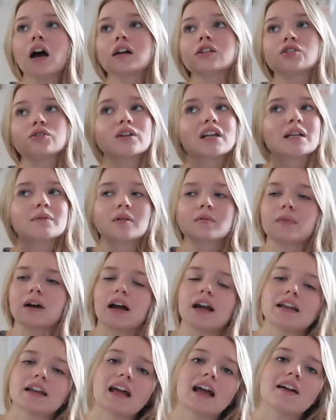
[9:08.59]
Do keep in
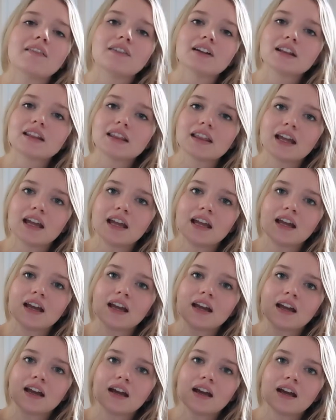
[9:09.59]
mind
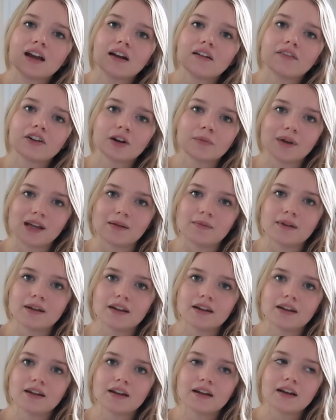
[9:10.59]
everything for a
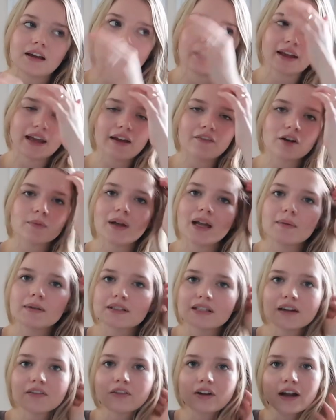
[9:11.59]
baby, like every
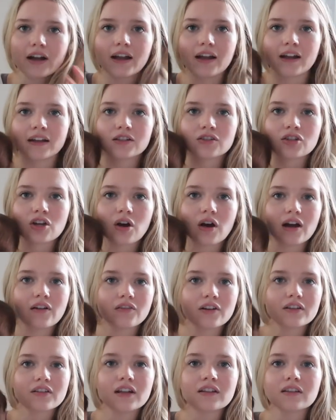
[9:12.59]
baby's different. And so
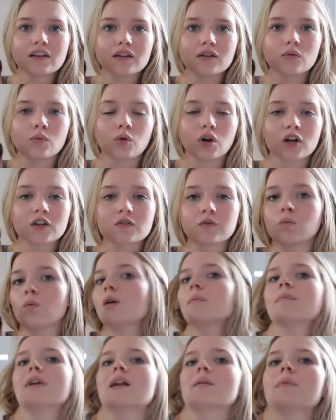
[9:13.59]
everything that works for
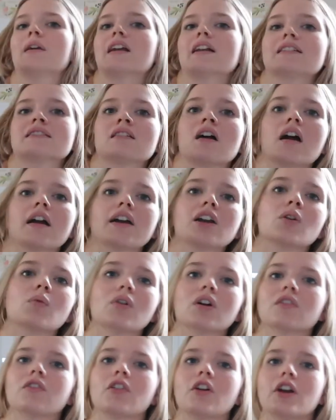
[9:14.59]
one baby is not going to
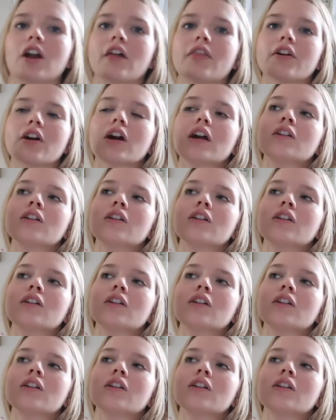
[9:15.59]
work for another.